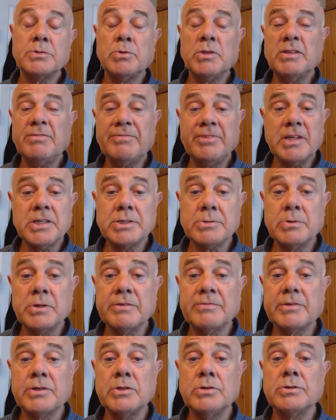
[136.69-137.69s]
Well, the first one,
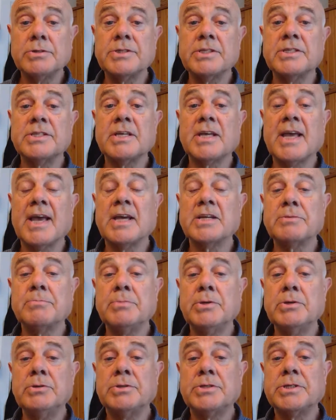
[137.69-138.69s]
of course, is a cash
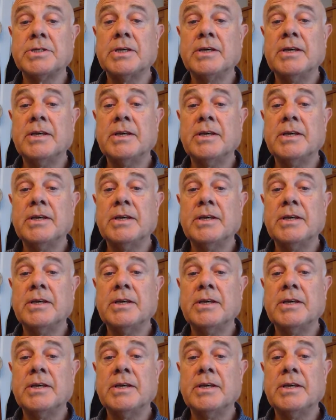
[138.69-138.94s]
boost.